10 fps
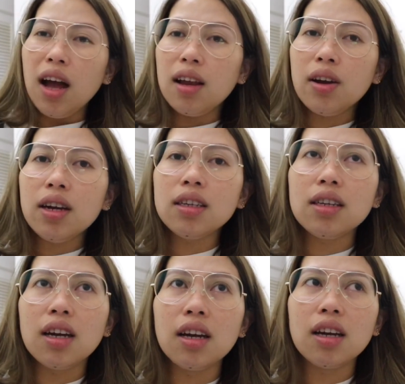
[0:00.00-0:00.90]
I
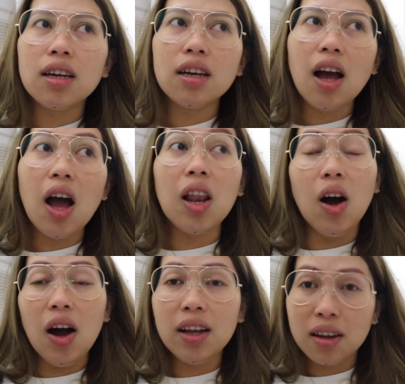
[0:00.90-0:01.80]
learned a
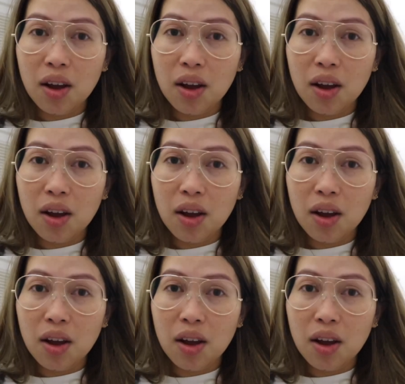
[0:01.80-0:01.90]
lot